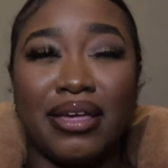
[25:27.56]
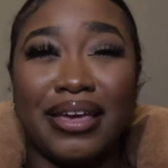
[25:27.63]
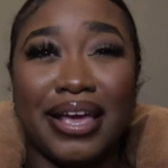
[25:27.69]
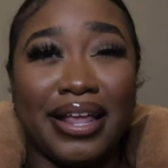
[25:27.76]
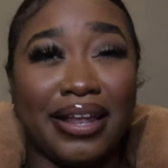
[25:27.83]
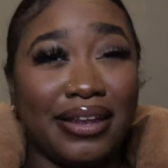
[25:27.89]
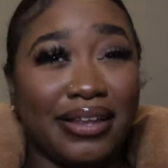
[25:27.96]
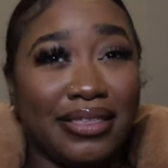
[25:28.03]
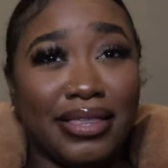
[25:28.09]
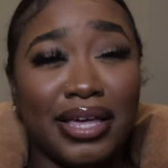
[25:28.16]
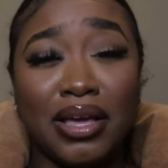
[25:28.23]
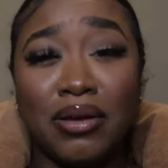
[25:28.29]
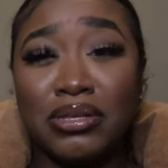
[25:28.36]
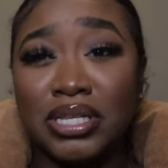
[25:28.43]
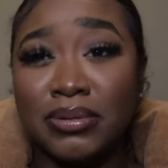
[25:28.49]
And
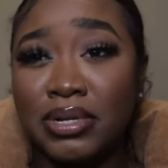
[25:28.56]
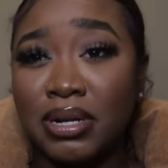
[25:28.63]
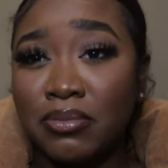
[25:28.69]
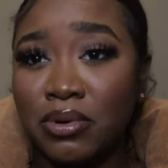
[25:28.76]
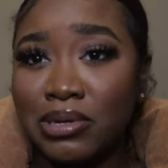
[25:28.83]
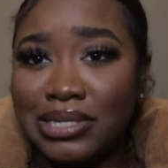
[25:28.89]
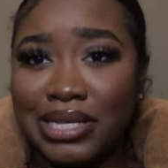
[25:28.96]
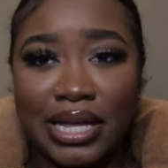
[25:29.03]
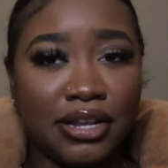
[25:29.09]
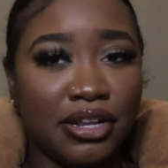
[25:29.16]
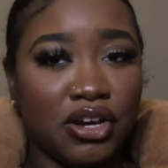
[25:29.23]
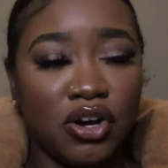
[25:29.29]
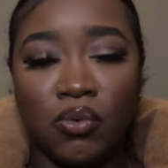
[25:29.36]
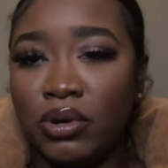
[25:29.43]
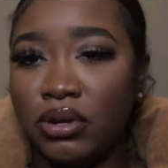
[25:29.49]
they some of them will say
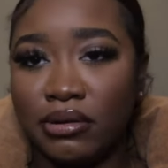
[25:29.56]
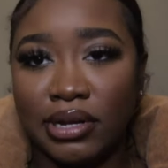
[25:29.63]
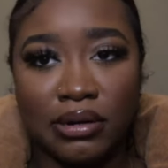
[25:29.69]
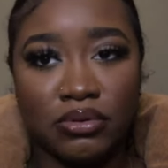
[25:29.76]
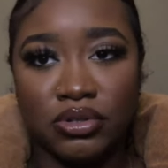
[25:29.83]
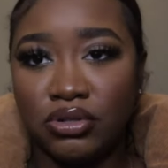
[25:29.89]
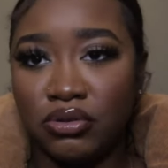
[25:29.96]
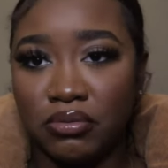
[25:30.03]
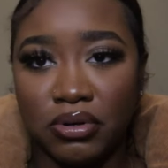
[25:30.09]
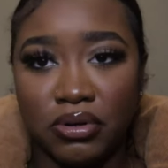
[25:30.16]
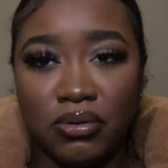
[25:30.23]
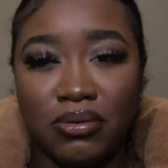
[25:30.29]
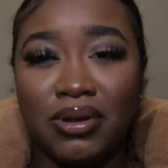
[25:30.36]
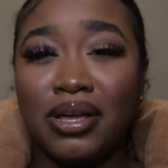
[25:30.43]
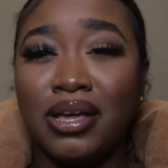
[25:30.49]
no, we don't like what you
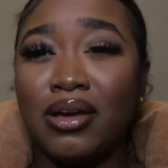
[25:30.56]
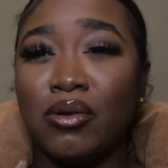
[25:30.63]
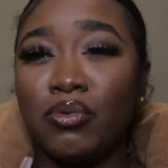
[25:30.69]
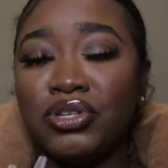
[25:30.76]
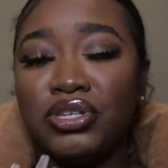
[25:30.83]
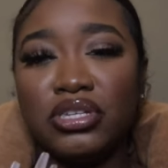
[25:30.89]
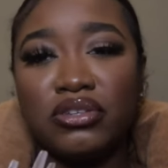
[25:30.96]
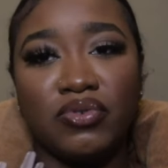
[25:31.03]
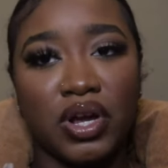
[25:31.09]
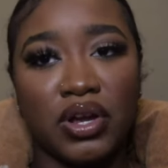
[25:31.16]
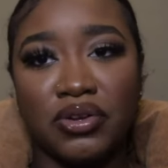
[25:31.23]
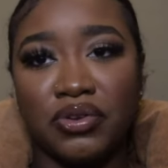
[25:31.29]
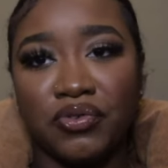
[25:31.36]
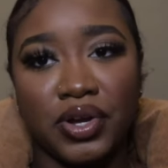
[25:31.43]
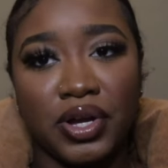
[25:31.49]
wrote, which is
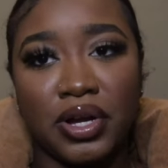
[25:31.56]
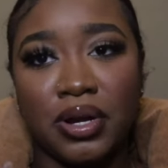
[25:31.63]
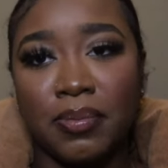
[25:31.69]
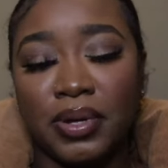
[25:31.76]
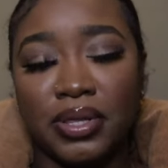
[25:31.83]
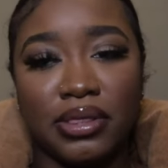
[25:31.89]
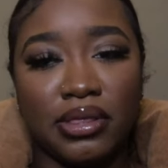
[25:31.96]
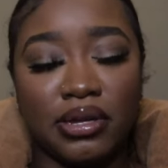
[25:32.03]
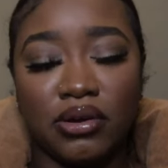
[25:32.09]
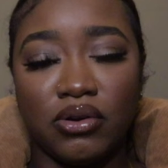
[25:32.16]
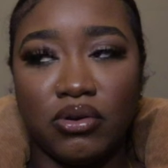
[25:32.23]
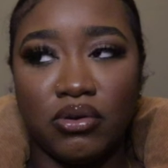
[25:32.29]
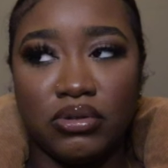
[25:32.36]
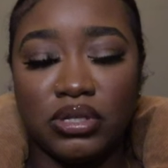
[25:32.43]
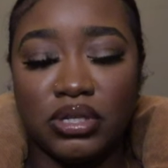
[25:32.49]
very rare, but
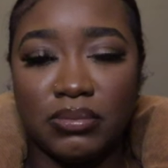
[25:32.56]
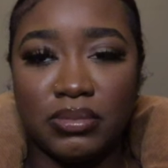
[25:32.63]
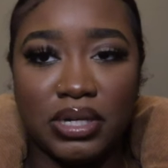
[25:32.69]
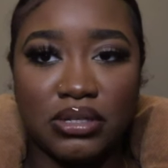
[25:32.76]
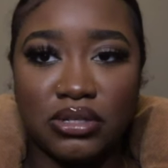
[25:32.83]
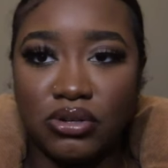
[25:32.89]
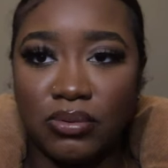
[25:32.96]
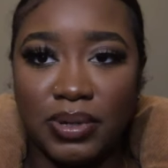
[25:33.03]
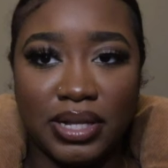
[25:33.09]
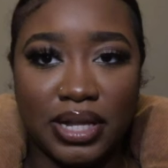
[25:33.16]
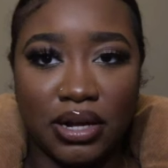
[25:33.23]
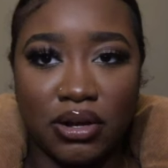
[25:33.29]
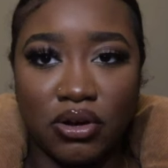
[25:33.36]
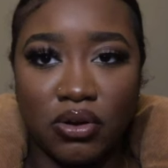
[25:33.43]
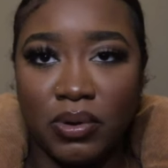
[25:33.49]
they'll sometimes they'll be
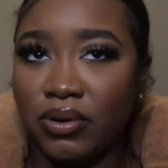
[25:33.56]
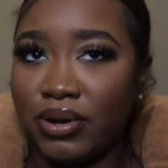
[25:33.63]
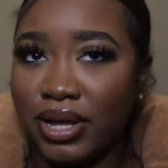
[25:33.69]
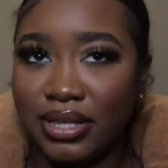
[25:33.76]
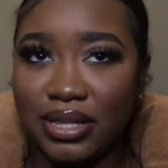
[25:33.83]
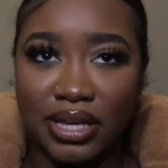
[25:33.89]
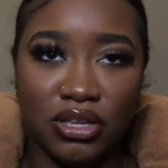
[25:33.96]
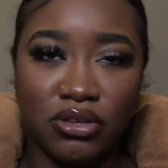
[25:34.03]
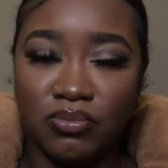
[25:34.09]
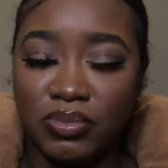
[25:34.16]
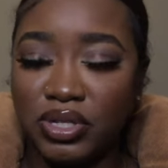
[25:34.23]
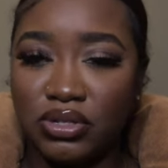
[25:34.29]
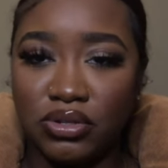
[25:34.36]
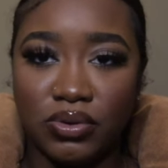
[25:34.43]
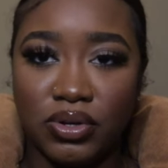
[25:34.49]
like, Oh, we don't like that, can you
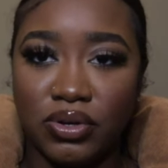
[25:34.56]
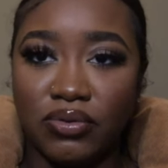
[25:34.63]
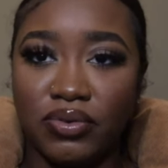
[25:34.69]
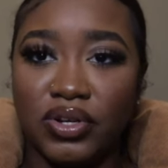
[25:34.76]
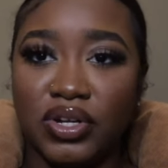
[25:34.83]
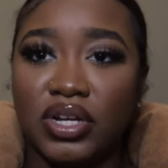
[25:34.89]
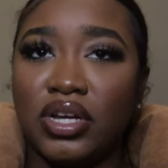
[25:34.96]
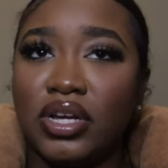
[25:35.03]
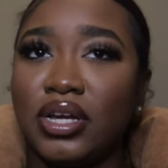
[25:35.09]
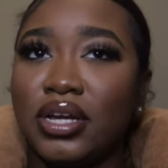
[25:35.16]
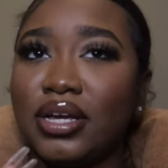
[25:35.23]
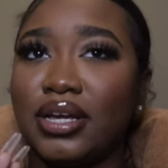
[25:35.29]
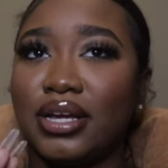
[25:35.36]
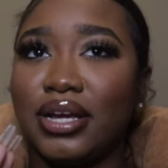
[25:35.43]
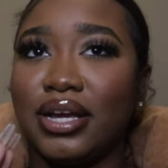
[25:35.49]
please do it over?
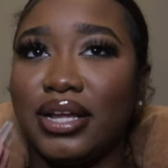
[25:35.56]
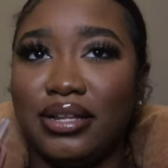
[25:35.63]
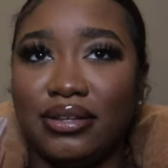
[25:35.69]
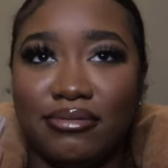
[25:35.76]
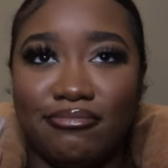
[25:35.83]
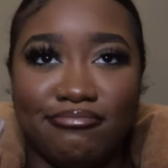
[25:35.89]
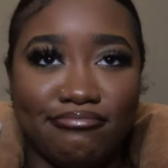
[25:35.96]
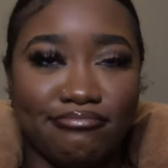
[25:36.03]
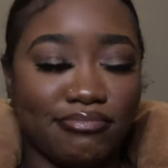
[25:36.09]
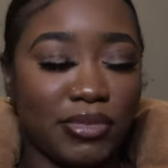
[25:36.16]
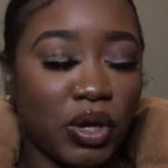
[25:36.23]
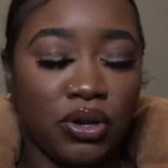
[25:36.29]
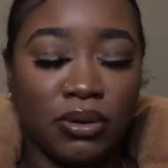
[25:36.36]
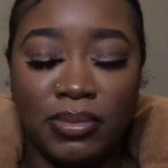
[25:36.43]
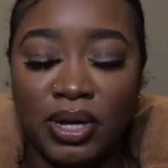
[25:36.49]
And
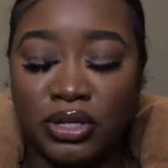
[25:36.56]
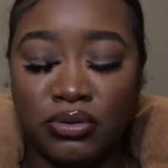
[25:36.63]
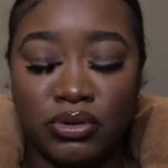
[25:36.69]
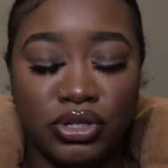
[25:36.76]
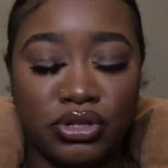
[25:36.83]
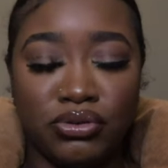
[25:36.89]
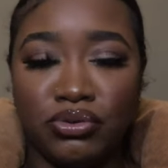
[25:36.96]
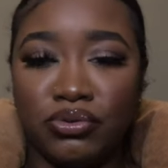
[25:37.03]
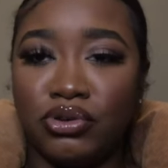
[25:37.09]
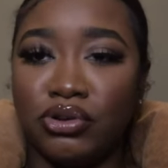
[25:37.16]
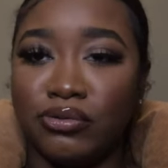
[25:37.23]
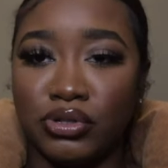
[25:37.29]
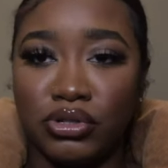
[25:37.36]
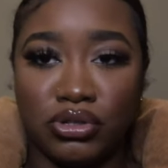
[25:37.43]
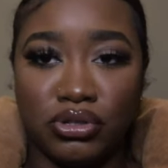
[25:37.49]
they're gonna bug you until you do it
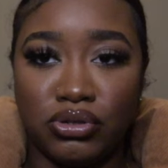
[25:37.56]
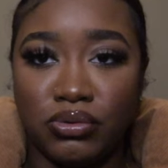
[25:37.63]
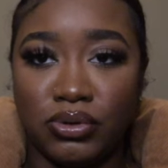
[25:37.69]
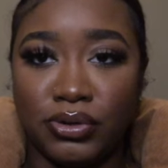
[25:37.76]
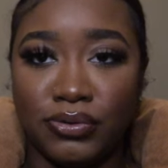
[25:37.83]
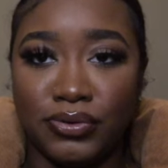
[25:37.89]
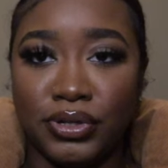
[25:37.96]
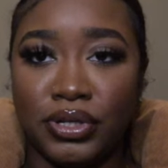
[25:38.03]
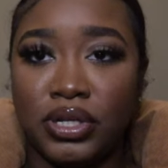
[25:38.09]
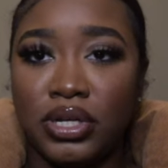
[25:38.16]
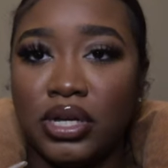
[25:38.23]
over, so just do it over.